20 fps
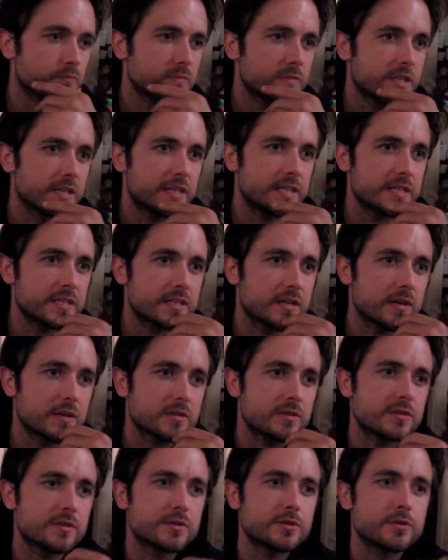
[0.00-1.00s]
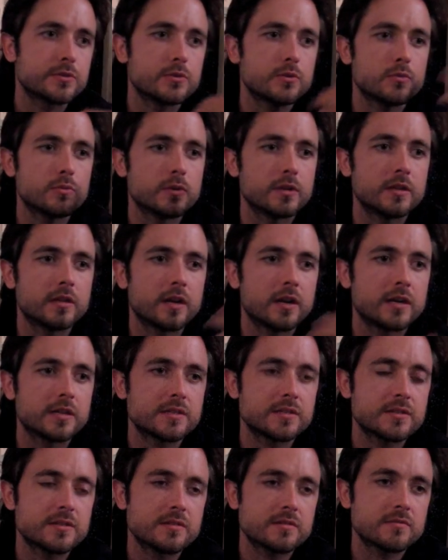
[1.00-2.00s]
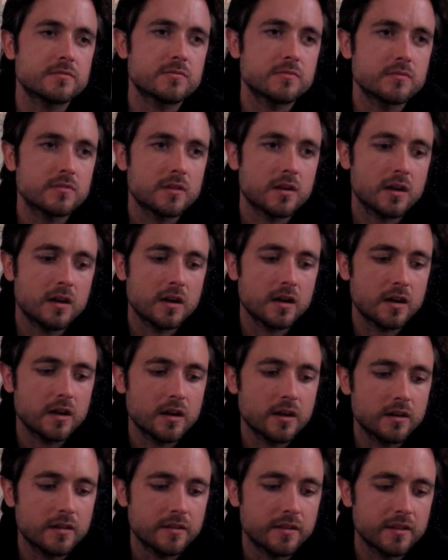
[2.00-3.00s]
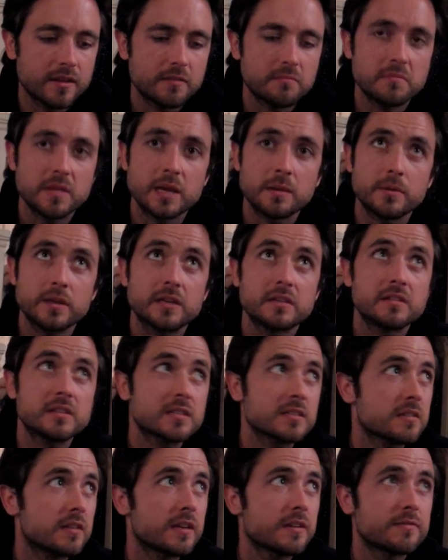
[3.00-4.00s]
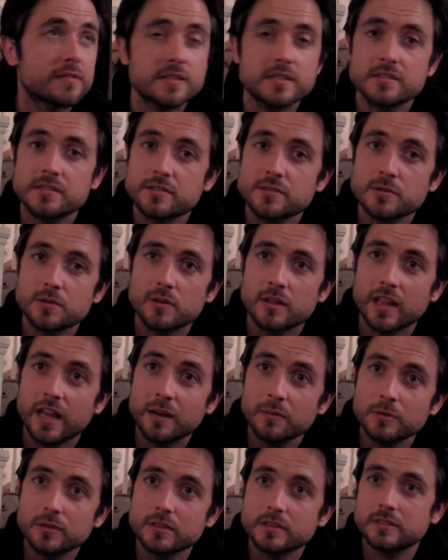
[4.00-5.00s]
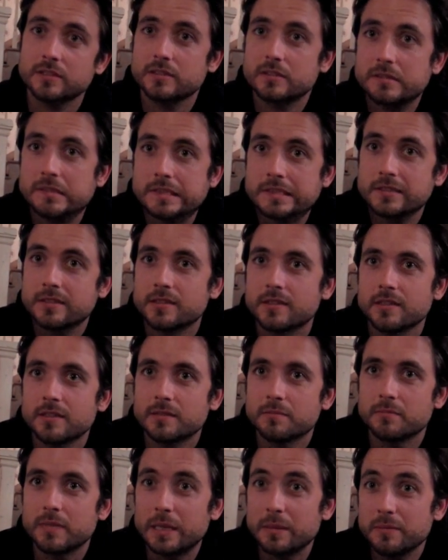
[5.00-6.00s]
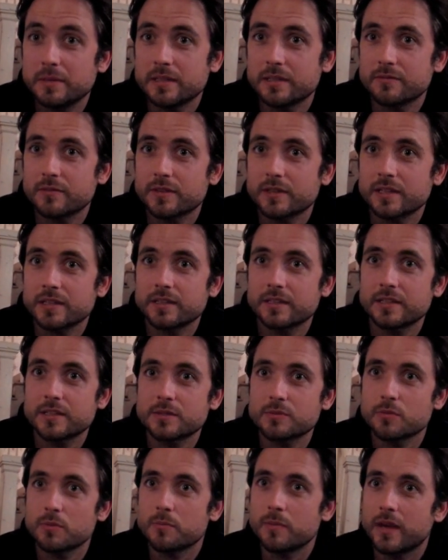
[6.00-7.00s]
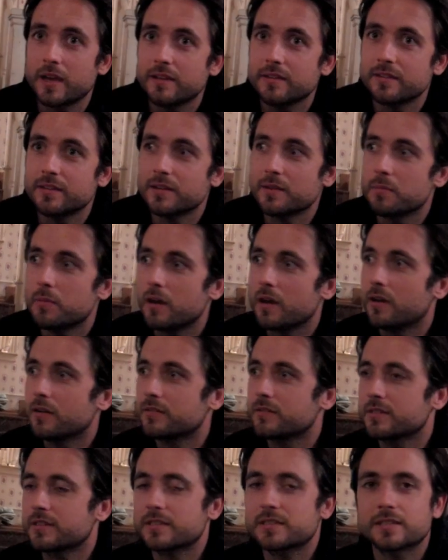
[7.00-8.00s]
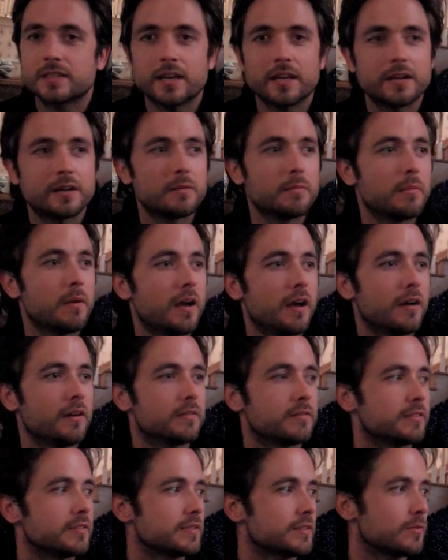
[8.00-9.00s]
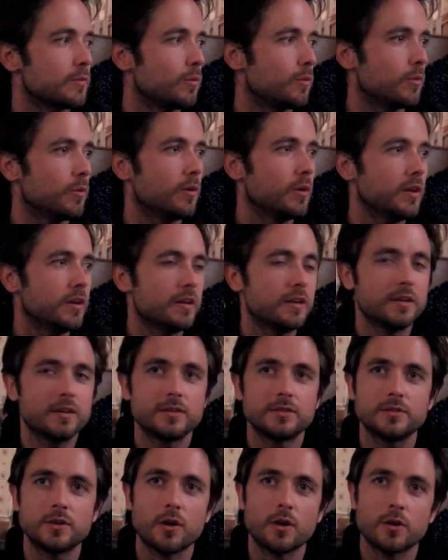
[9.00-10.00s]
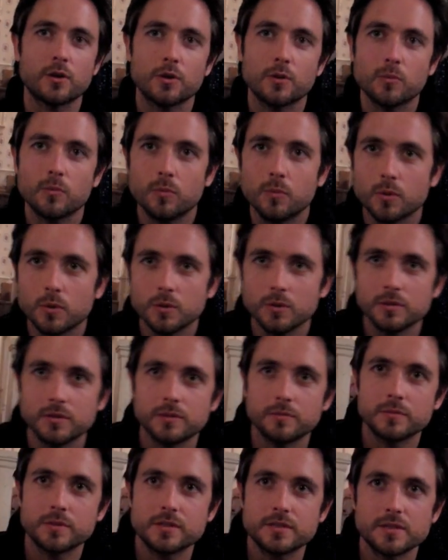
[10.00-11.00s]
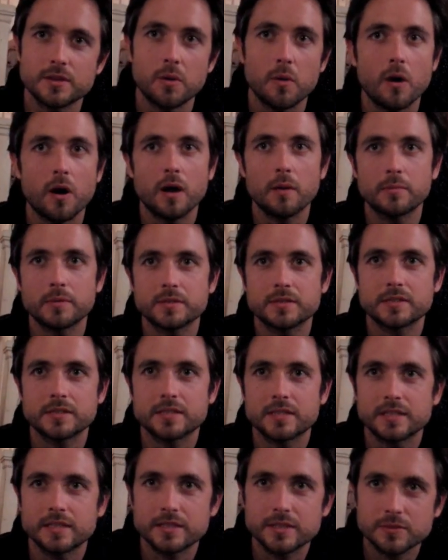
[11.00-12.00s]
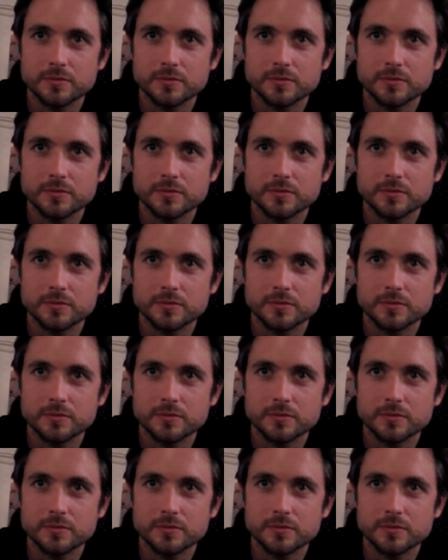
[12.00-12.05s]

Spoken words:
He starts to realize that maybe this life isn't so glamorous. Maybe everything that he's romantic about and excited about, and this whole darker world that was so opposite to his,